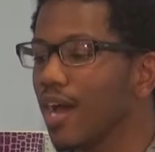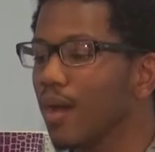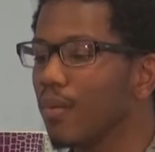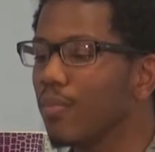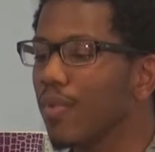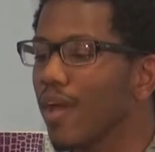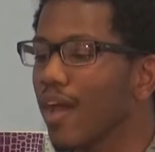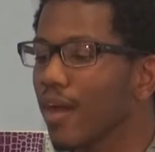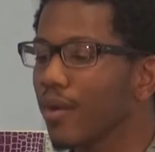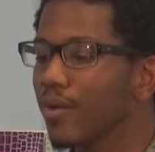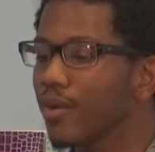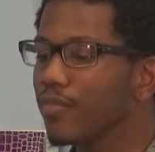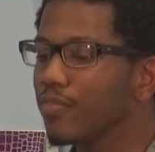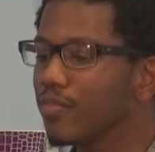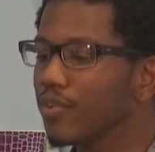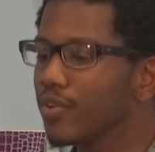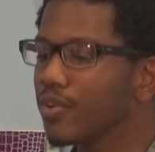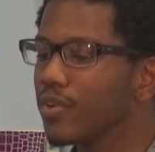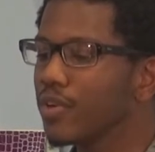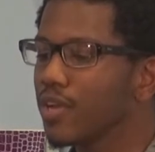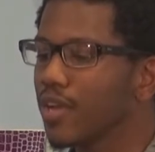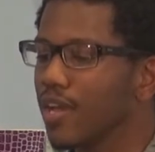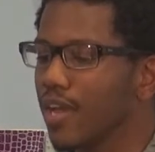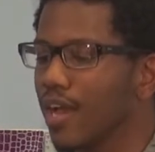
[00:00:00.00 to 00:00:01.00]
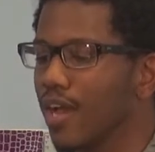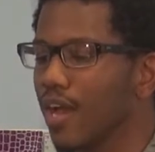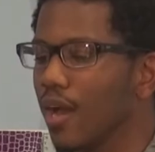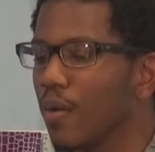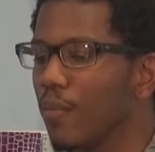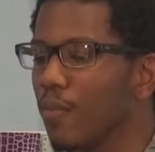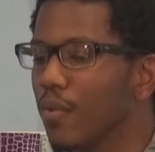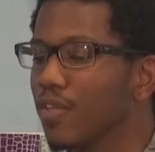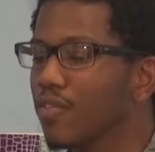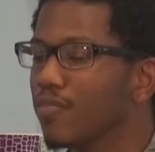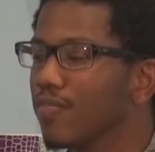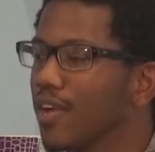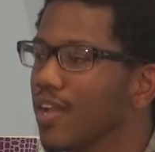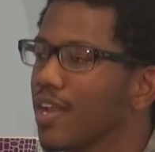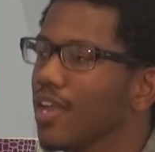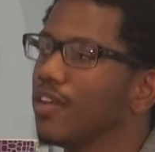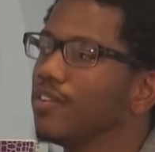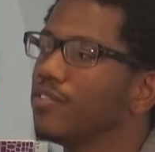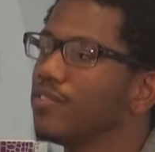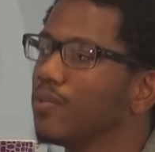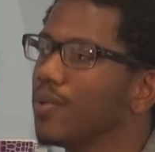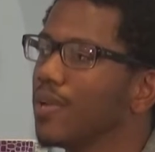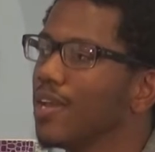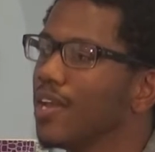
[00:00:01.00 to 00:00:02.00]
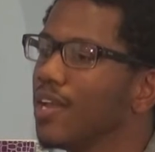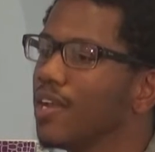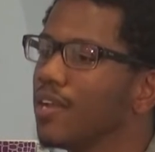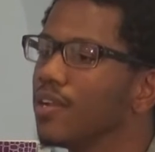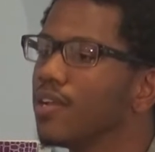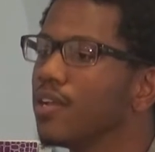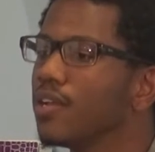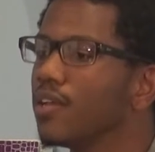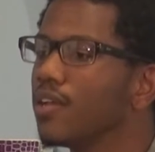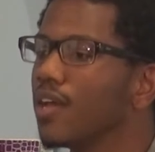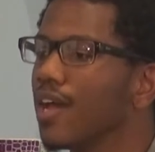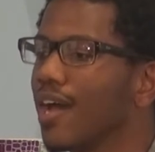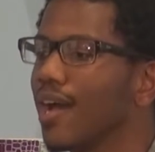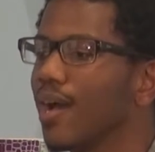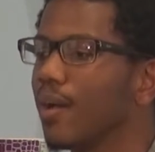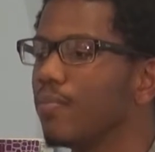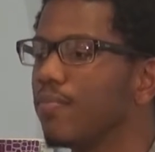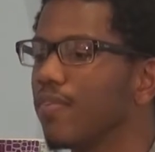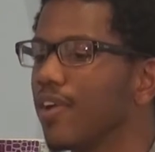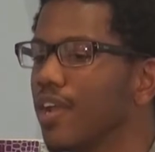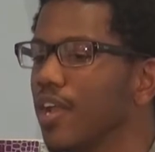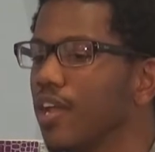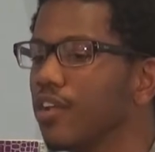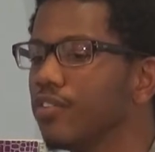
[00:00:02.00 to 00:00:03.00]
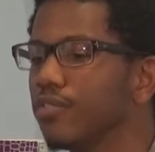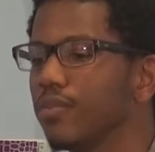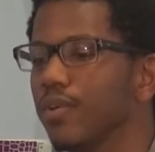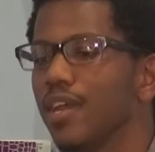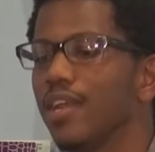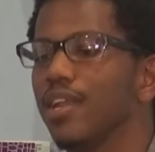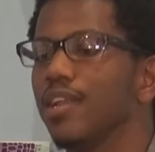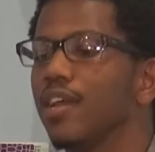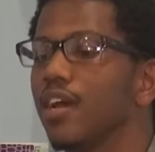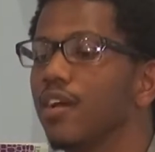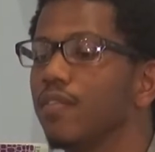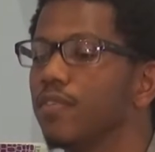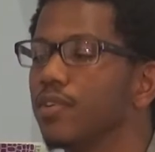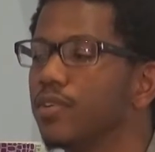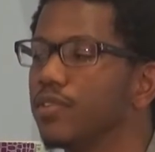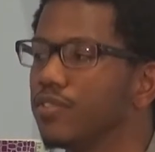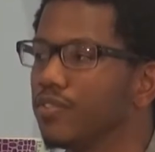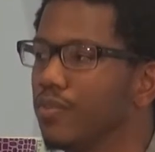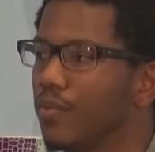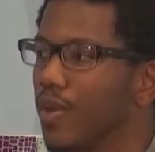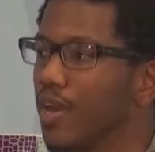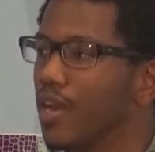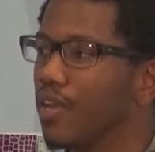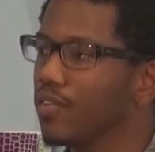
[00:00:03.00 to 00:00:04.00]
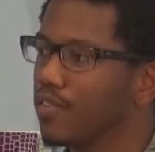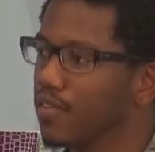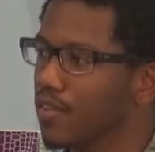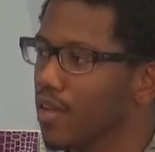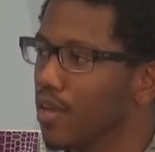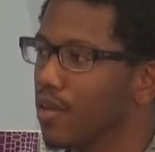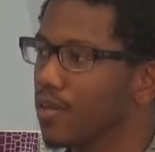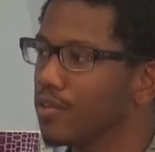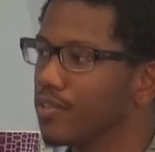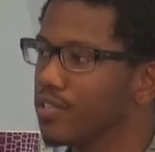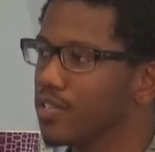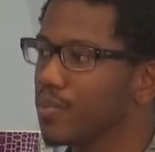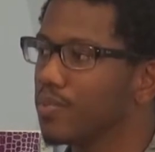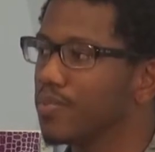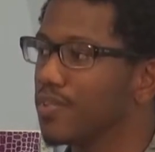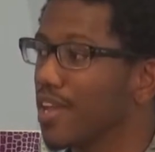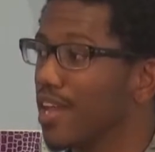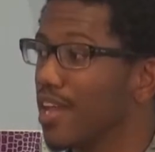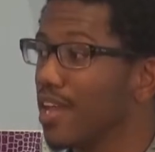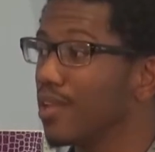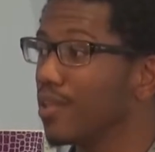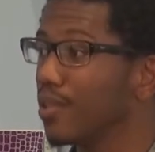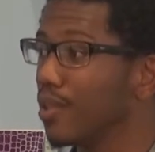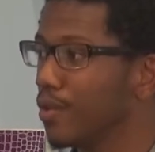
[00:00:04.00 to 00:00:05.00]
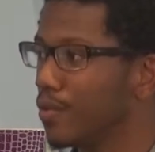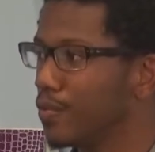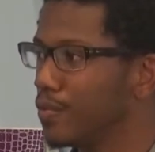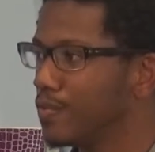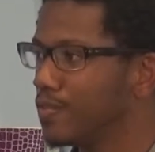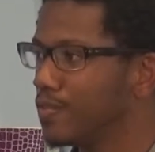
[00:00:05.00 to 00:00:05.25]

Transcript: However, with financial aid covers grants, scholarships, and loans.